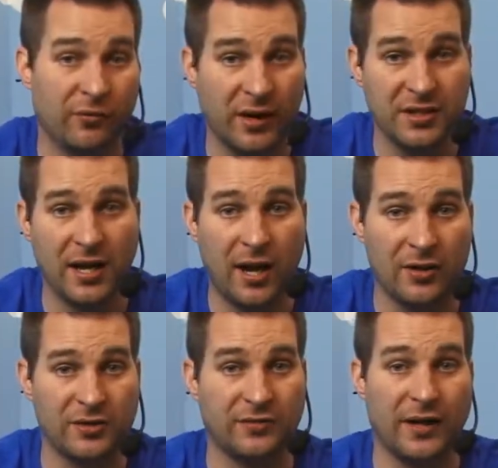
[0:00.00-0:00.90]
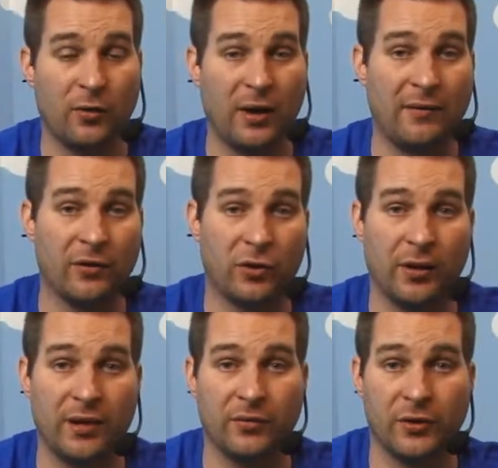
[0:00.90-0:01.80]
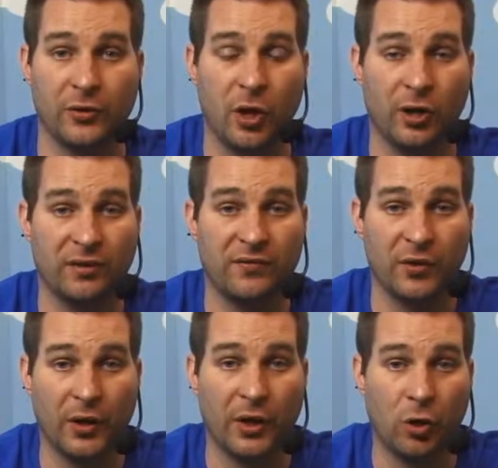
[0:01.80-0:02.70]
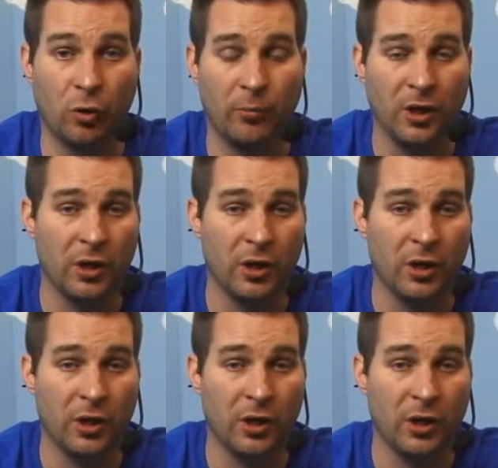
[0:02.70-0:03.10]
friend's house if they don't have a crate for your dog to feel at home.